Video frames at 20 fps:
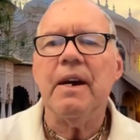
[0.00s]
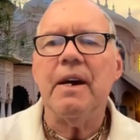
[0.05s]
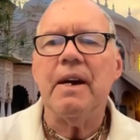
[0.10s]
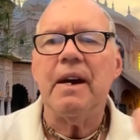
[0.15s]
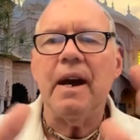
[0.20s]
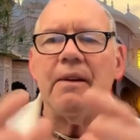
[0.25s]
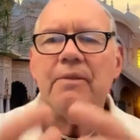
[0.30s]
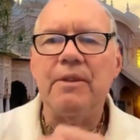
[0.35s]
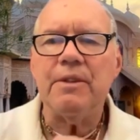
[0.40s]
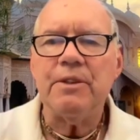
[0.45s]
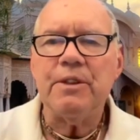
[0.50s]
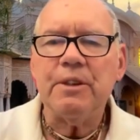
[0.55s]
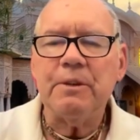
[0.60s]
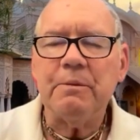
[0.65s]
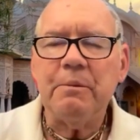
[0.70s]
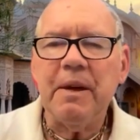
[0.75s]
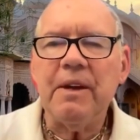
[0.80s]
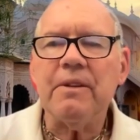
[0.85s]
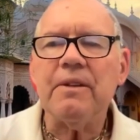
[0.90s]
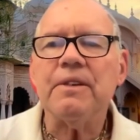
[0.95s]
having
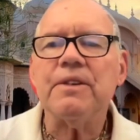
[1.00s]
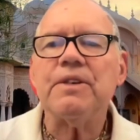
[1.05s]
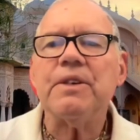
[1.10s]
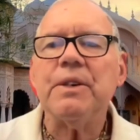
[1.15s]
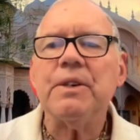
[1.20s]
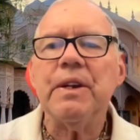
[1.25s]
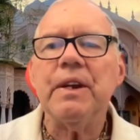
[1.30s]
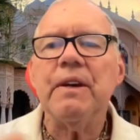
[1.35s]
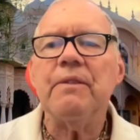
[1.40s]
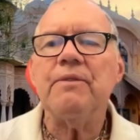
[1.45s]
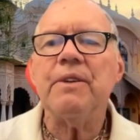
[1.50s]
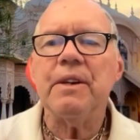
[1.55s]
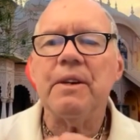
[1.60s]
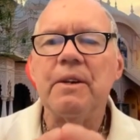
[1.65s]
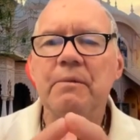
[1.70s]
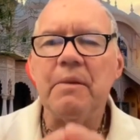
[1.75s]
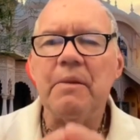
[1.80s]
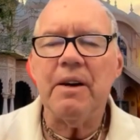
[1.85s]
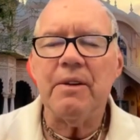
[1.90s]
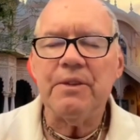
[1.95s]
spent significant
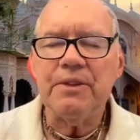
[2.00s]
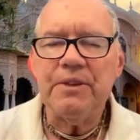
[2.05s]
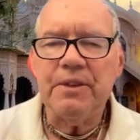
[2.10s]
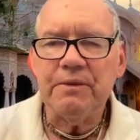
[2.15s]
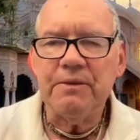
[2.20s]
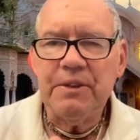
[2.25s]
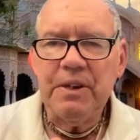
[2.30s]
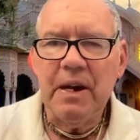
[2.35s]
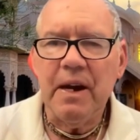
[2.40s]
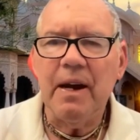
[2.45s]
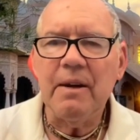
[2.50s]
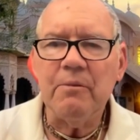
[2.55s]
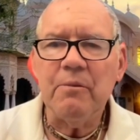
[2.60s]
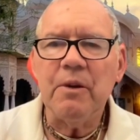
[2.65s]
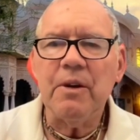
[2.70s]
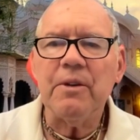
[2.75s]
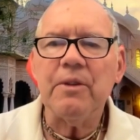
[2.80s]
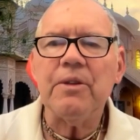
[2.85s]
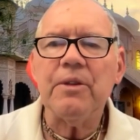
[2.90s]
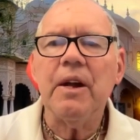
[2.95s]
amounts of time
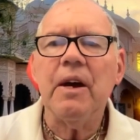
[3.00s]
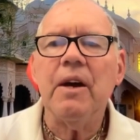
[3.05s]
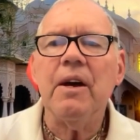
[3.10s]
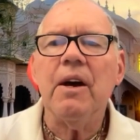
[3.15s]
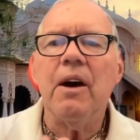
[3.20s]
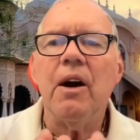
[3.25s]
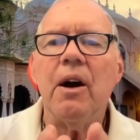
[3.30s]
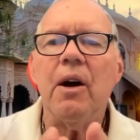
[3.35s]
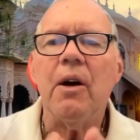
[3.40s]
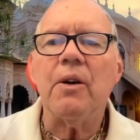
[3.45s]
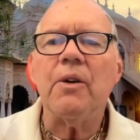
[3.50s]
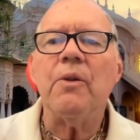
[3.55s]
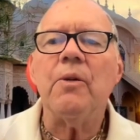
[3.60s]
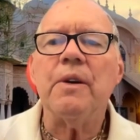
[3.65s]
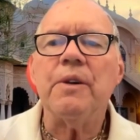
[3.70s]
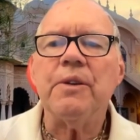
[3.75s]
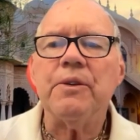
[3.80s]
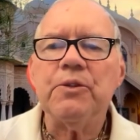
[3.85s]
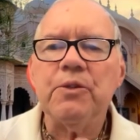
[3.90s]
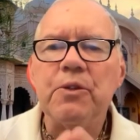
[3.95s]
with, are
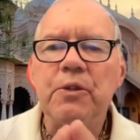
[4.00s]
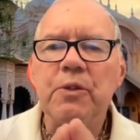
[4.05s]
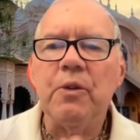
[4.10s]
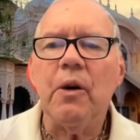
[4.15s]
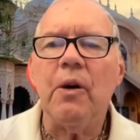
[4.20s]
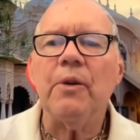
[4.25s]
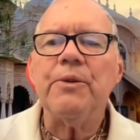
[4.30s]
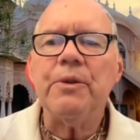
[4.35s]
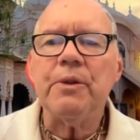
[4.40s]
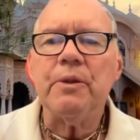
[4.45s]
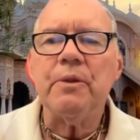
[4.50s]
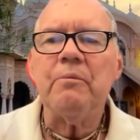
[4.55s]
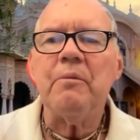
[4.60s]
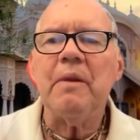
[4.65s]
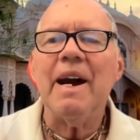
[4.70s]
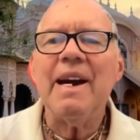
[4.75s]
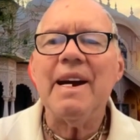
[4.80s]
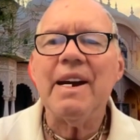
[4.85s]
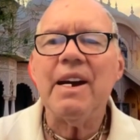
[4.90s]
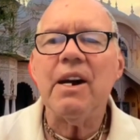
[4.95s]
going to alter
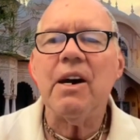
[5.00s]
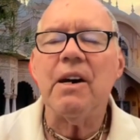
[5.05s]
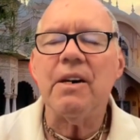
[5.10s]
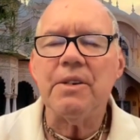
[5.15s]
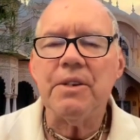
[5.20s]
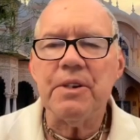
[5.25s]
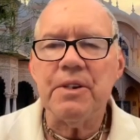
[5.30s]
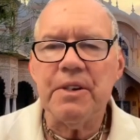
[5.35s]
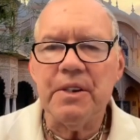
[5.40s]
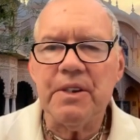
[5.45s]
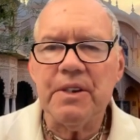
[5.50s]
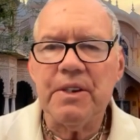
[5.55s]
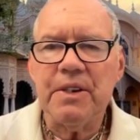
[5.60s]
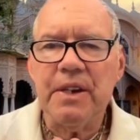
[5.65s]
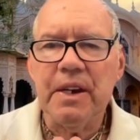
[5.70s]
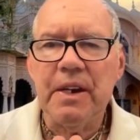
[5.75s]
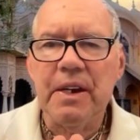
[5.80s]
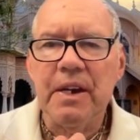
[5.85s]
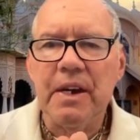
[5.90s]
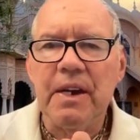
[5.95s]
my consciousness
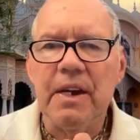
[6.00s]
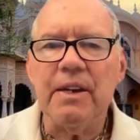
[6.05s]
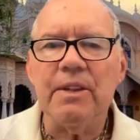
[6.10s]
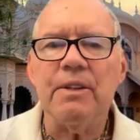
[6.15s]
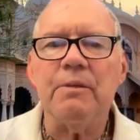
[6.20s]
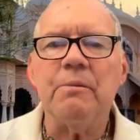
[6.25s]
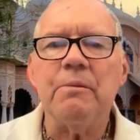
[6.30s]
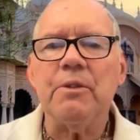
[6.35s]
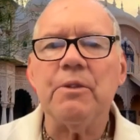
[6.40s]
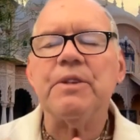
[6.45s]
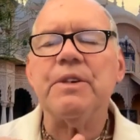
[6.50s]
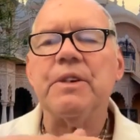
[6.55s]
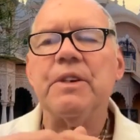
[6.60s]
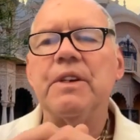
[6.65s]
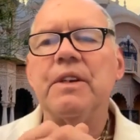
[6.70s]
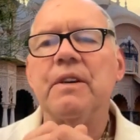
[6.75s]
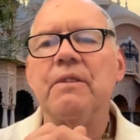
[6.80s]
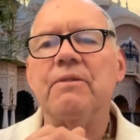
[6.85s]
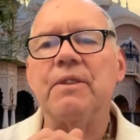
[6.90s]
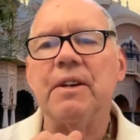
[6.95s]
in the most
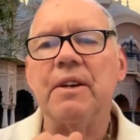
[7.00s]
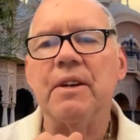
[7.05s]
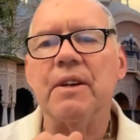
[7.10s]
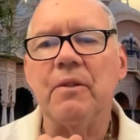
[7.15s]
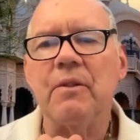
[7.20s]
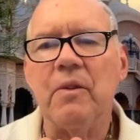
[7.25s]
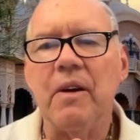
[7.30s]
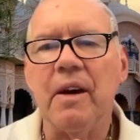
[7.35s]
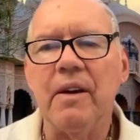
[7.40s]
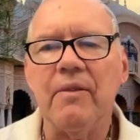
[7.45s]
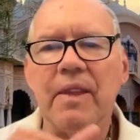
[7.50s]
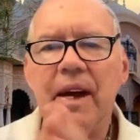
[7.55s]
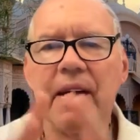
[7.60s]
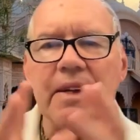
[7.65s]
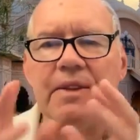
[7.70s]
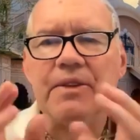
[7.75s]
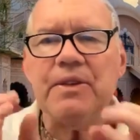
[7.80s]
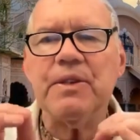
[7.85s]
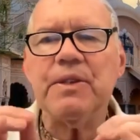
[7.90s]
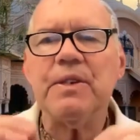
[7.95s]
significant way?
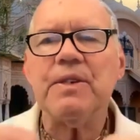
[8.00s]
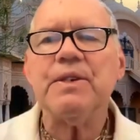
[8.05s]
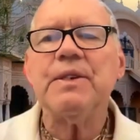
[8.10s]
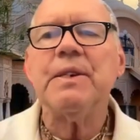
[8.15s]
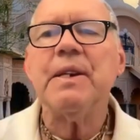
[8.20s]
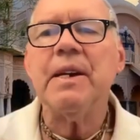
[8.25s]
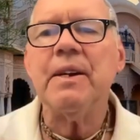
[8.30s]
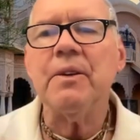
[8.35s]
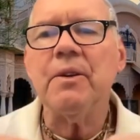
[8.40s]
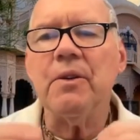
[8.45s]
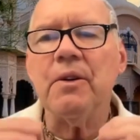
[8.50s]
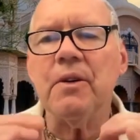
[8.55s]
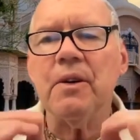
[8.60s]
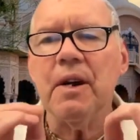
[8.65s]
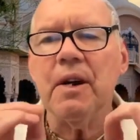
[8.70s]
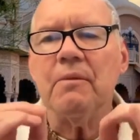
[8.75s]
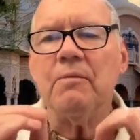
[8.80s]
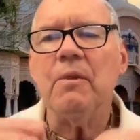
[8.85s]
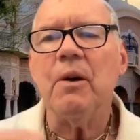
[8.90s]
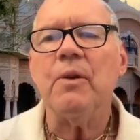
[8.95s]
That's the single
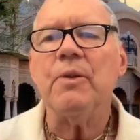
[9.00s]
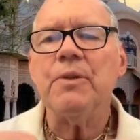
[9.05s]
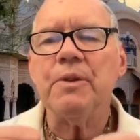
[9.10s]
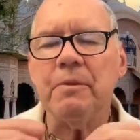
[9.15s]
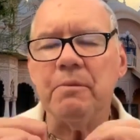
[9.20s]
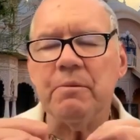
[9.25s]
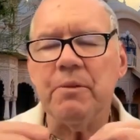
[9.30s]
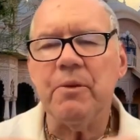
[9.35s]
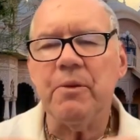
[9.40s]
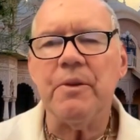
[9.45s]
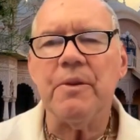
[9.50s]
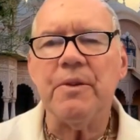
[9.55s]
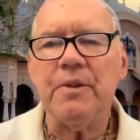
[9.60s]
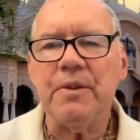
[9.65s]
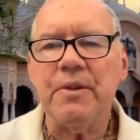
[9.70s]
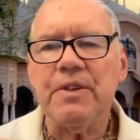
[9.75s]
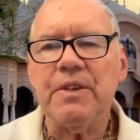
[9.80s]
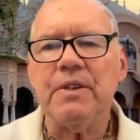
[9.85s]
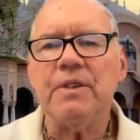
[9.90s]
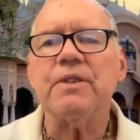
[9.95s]
most important
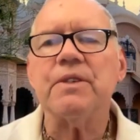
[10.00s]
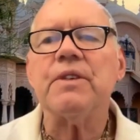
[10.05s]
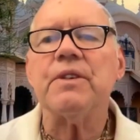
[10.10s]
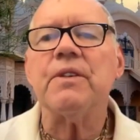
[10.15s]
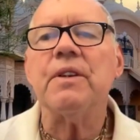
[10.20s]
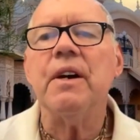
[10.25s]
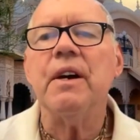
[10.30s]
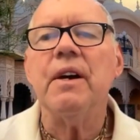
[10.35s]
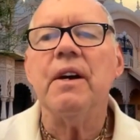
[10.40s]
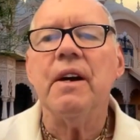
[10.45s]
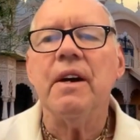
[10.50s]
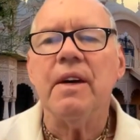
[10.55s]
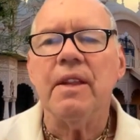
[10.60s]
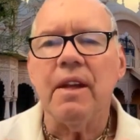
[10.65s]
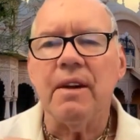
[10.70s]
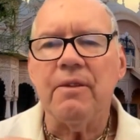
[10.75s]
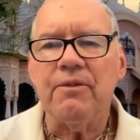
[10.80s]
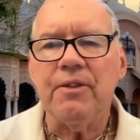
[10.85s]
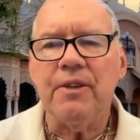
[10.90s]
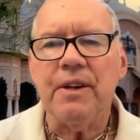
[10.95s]
decision
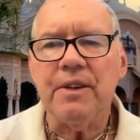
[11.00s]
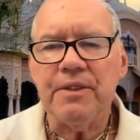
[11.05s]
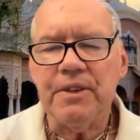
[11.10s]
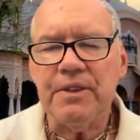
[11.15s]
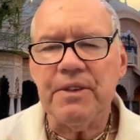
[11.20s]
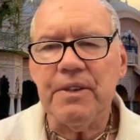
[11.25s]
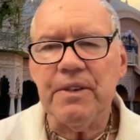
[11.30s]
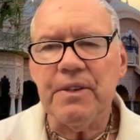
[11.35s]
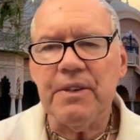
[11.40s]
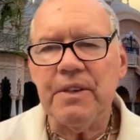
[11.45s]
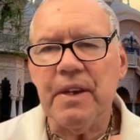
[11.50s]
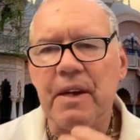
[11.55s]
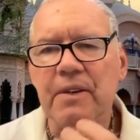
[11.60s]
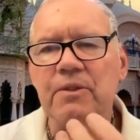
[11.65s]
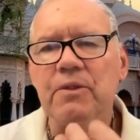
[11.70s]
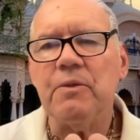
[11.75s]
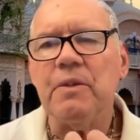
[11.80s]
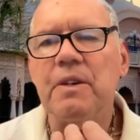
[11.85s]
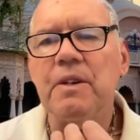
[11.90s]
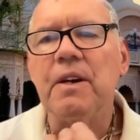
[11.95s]
that faces us as
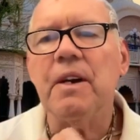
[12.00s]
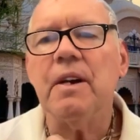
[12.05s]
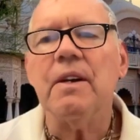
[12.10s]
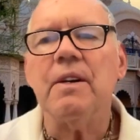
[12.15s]
we